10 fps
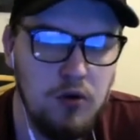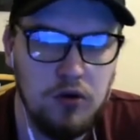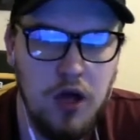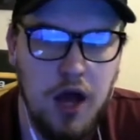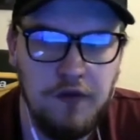
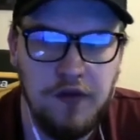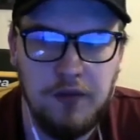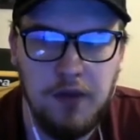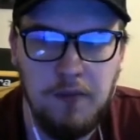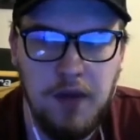I think
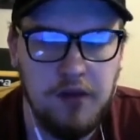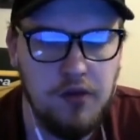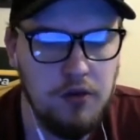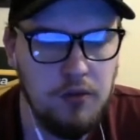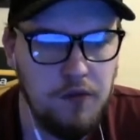it might
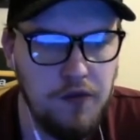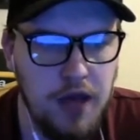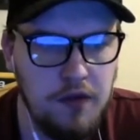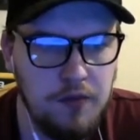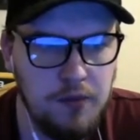do them a
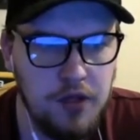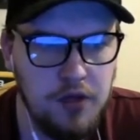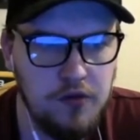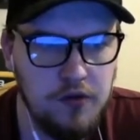favour because